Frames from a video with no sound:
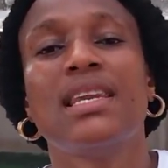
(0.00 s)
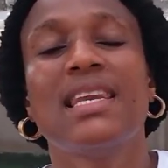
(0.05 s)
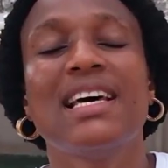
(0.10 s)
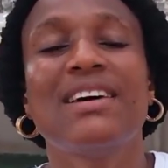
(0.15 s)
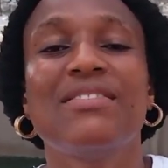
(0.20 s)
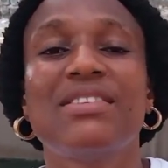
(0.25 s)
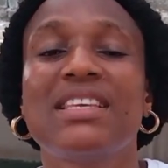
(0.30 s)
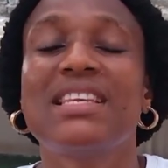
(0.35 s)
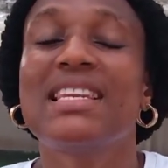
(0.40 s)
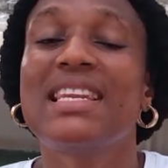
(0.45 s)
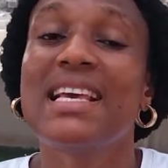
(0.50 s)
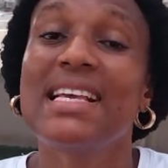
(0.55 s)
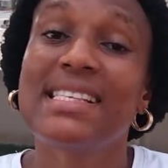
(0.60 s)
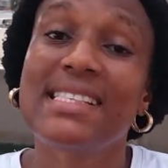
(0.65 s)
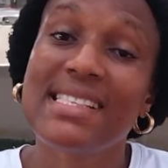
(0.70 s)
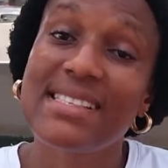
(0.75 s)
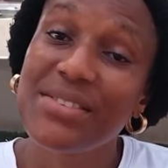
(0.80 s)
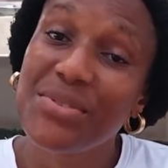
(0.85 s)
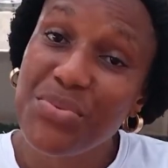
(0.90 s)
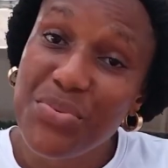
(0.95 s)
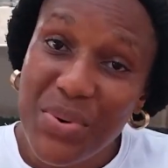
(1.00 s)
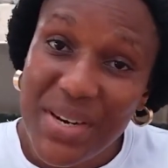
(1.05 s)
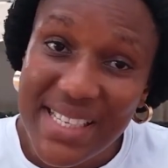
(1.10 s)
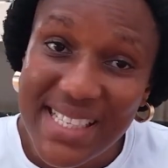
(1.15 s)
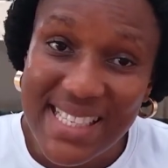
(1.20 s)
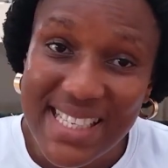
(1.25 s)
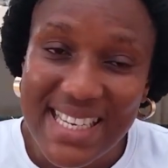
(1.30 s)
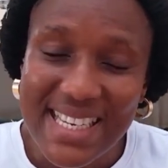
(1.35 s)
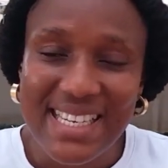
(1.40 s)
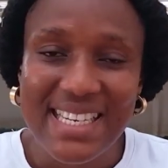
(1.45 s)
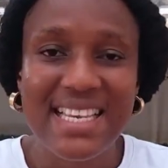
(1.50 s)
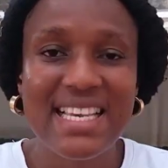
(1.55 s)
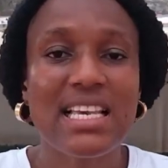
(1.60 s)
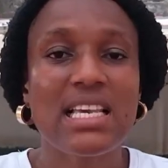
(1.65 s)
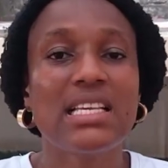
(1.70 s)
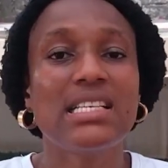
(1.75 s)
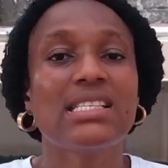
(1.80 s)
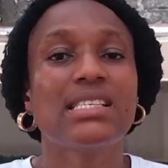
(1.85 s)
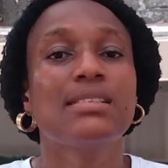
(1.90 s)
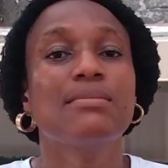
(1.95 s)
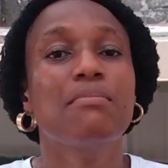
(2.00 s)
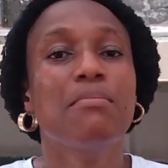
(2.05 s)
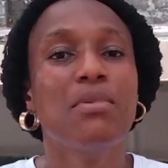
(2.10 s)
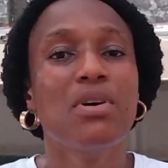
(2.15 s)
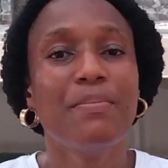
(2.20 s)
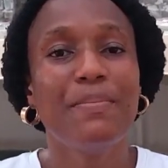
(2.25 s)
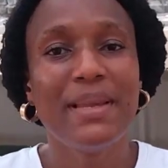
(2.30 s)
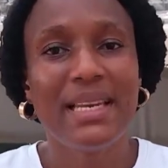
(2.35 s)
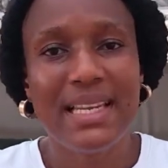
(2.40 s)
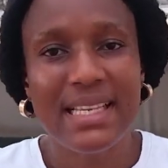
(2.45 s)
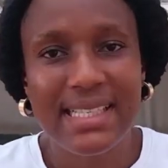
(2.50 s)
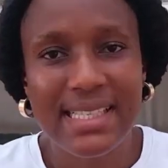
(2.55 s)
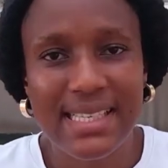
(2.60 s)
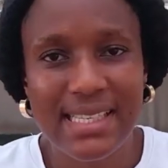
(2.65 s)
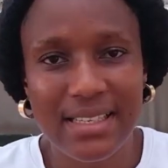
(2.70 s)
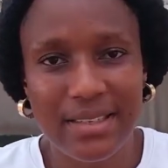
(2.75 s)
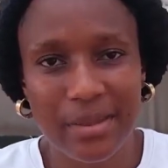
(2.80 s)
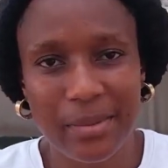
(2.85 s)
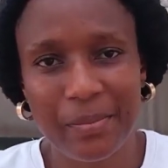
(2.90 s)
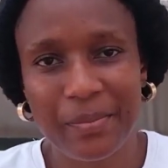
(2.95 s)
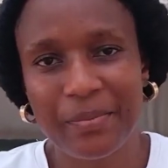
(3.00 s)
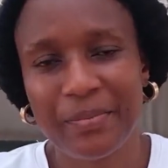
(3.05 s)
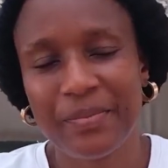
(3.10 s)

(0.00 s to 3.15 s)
Now, the next reason is mobility.